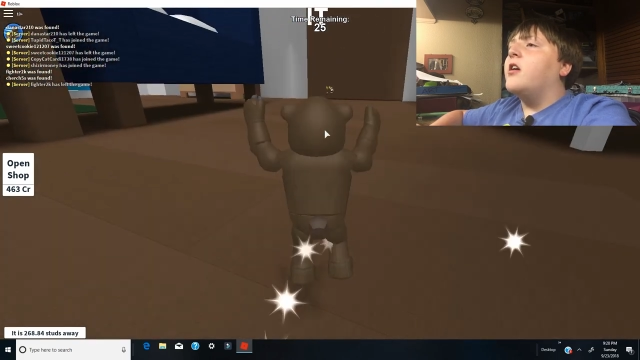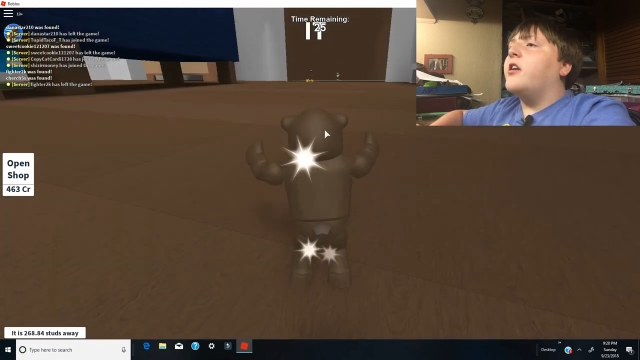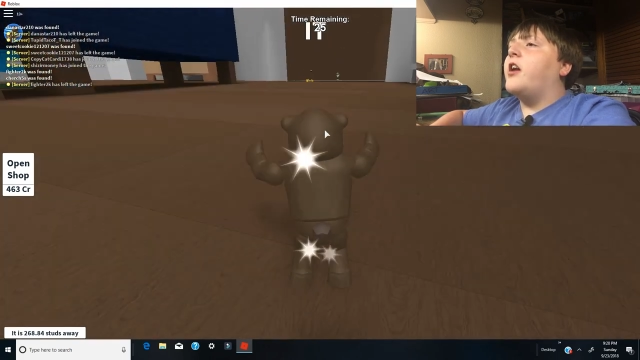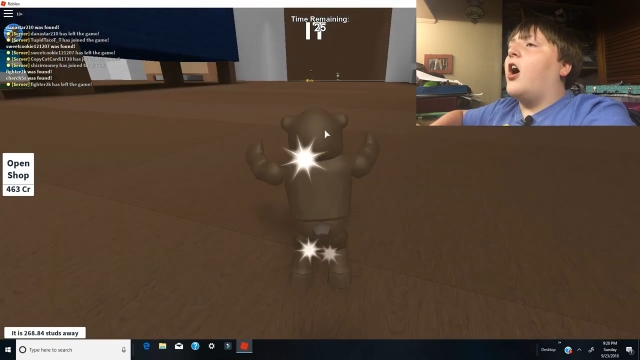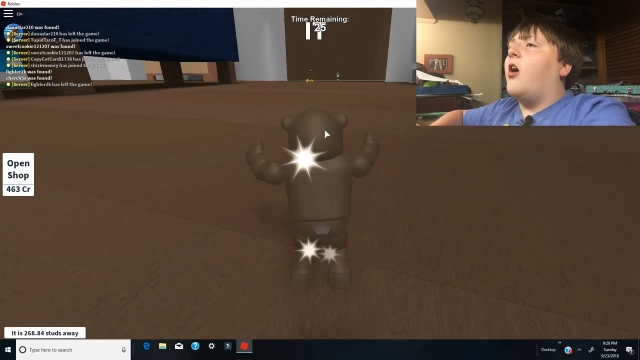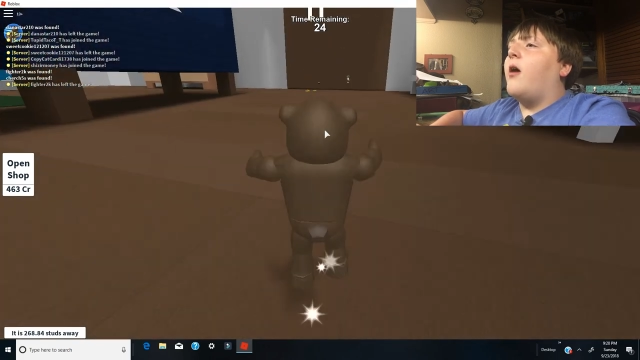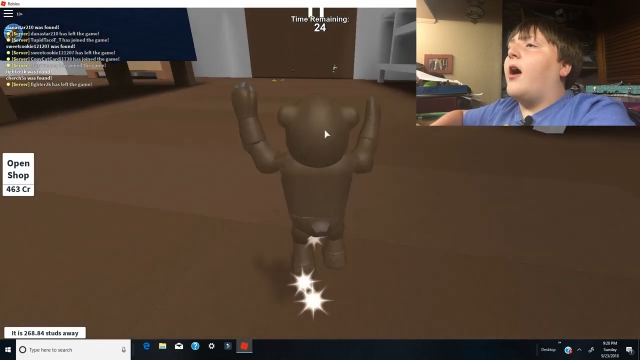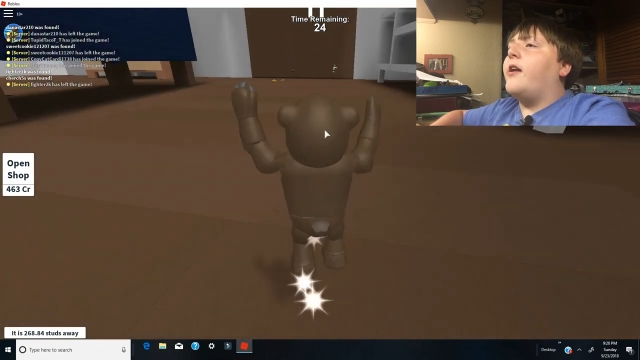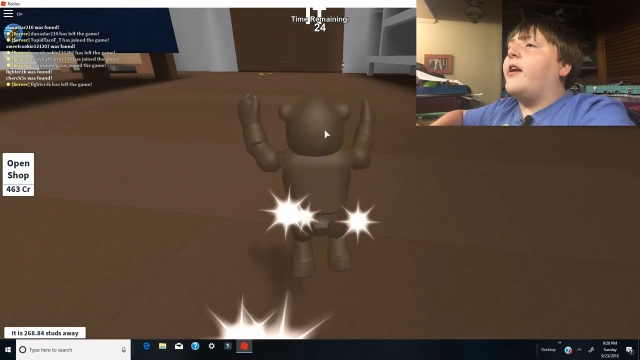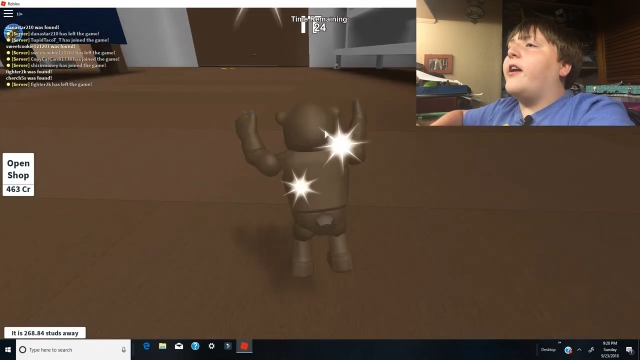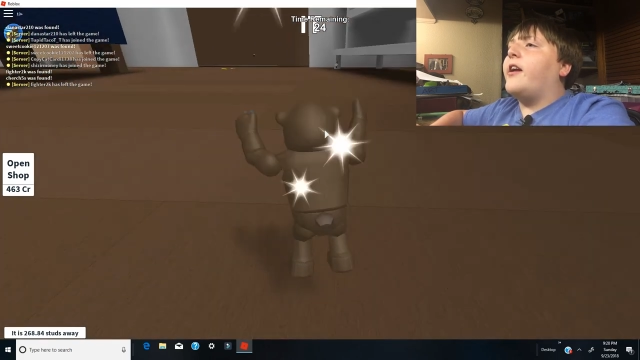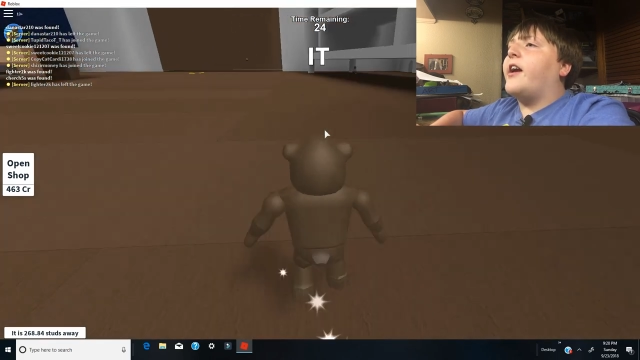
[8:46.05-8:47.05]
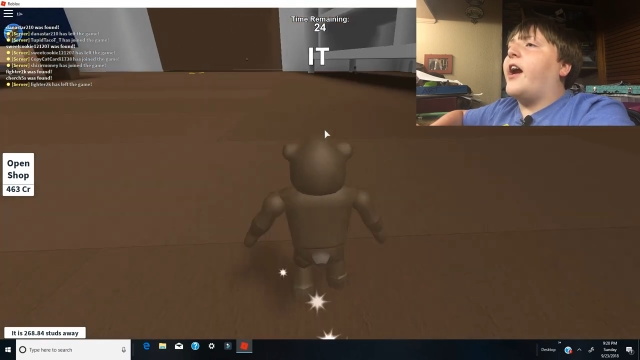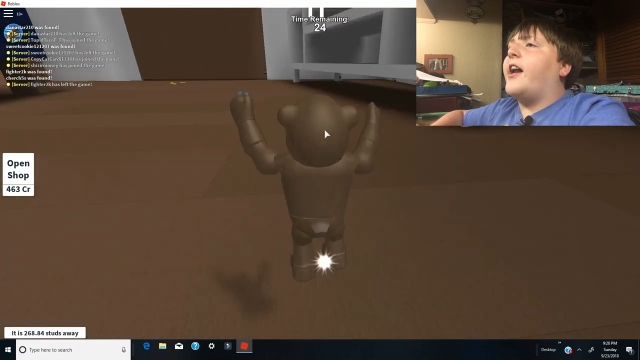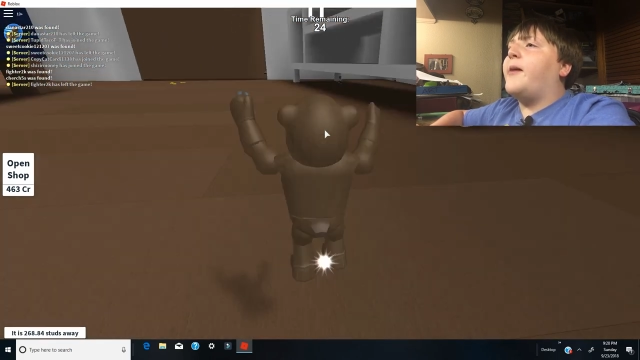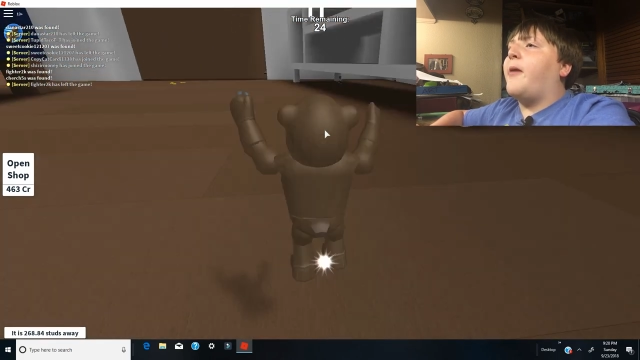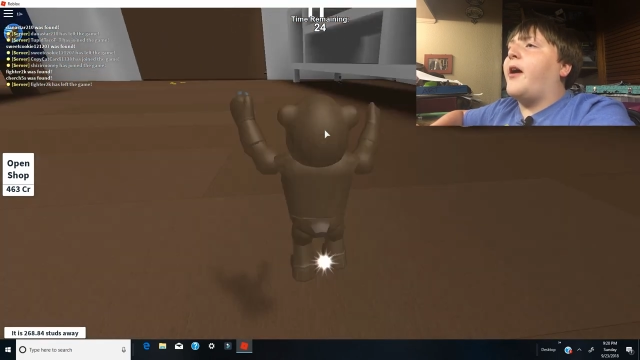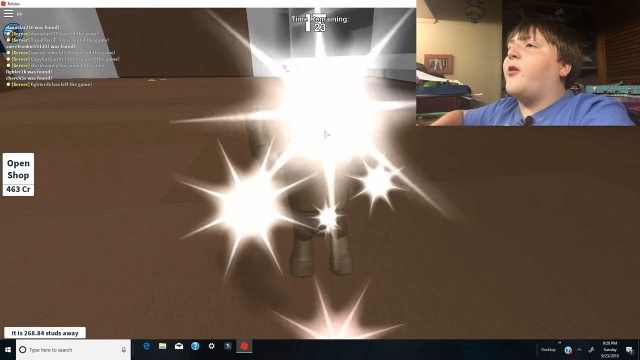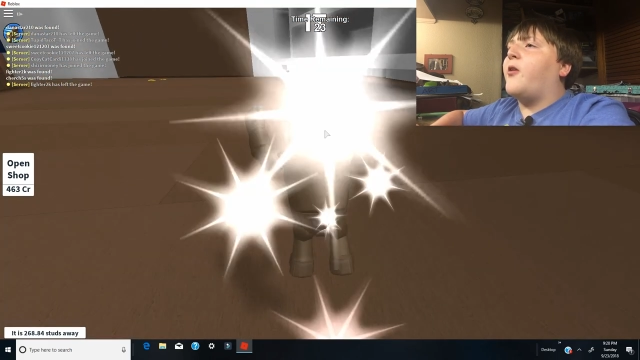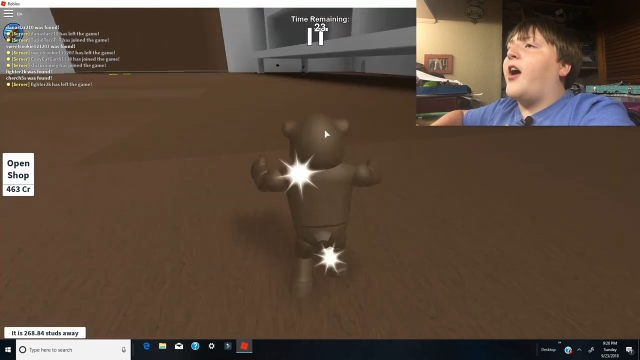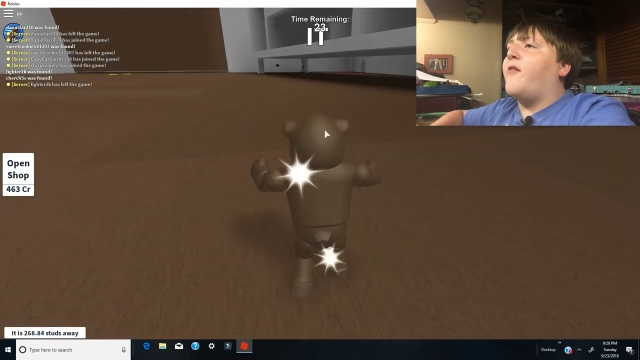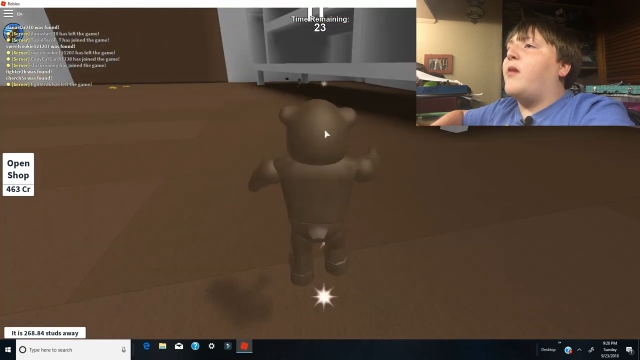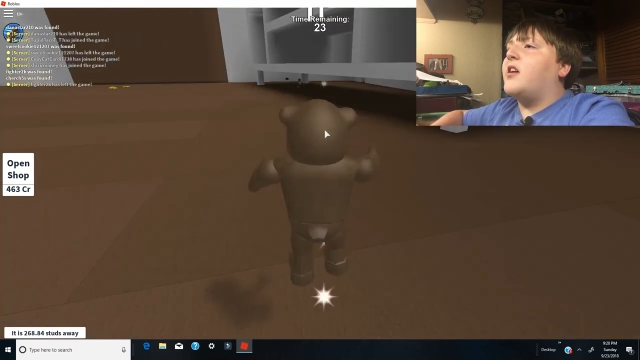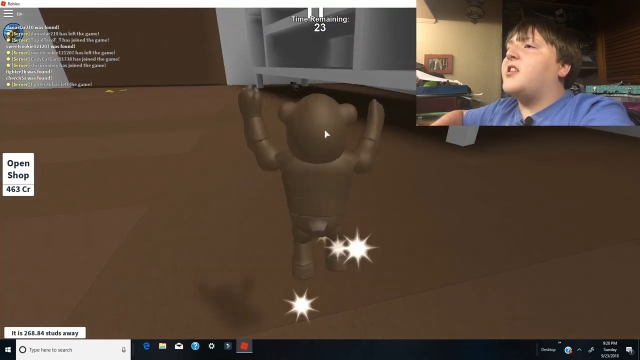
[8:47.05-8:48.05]
No, I need to get him. I don't
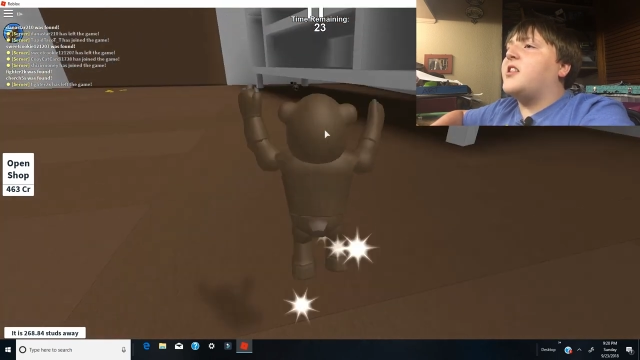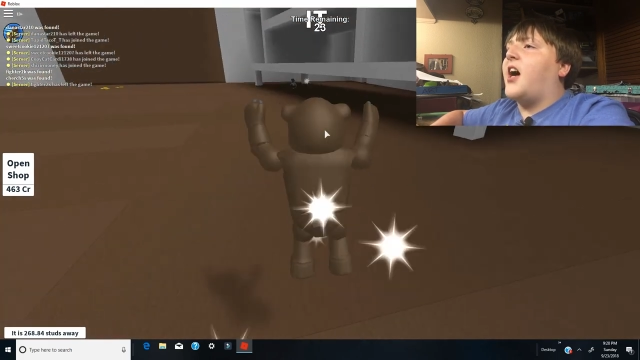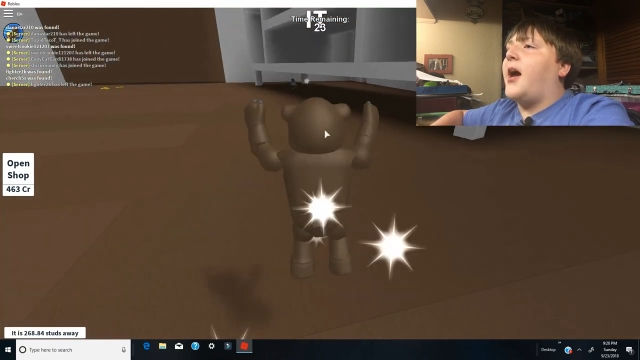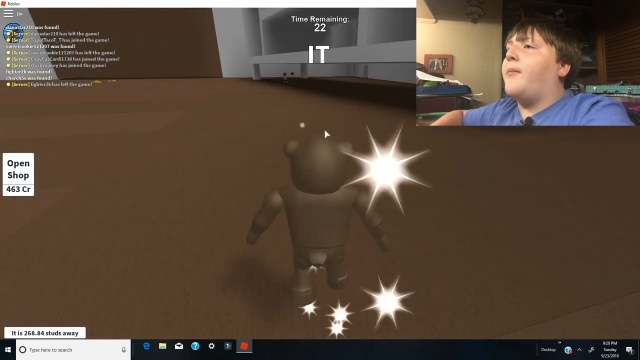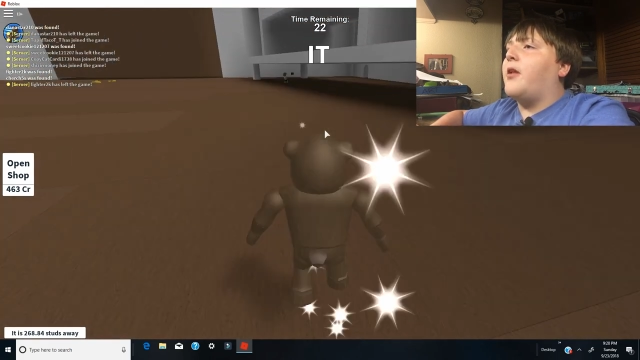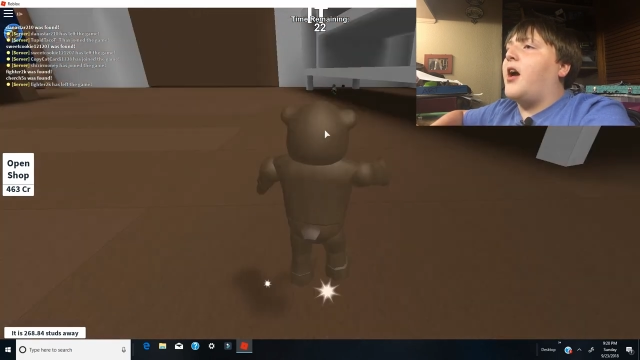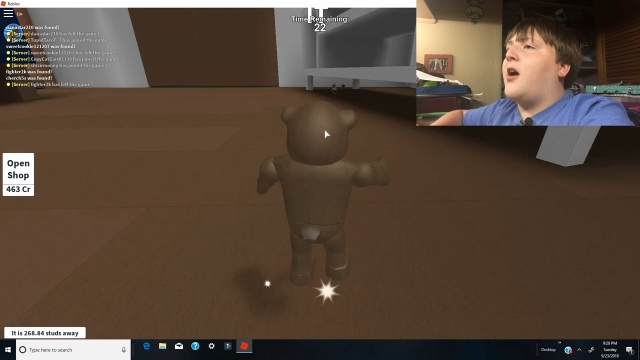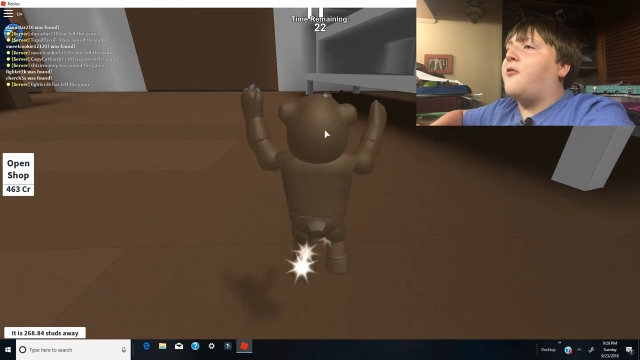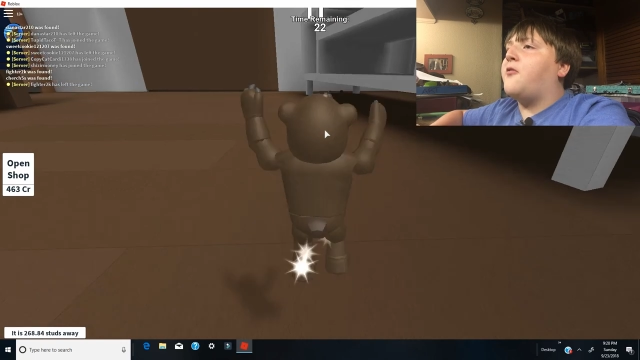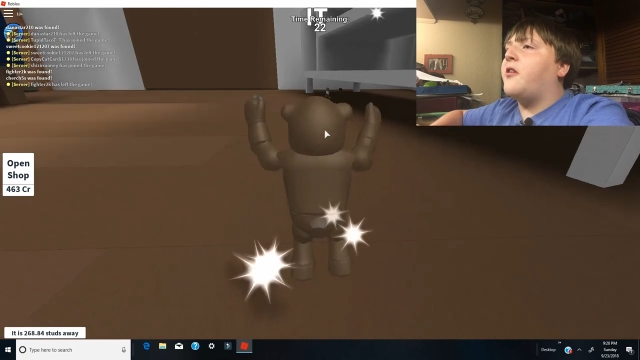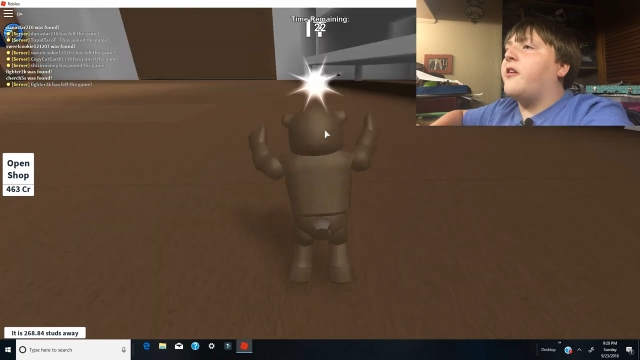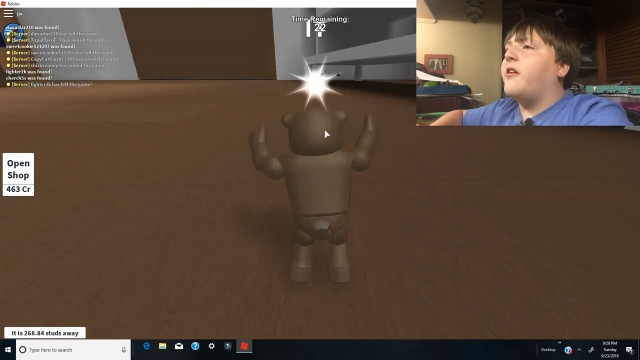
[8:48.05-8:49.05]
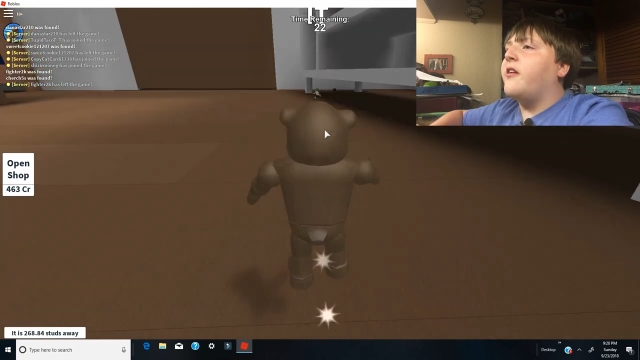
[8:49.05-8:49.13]
have much time left.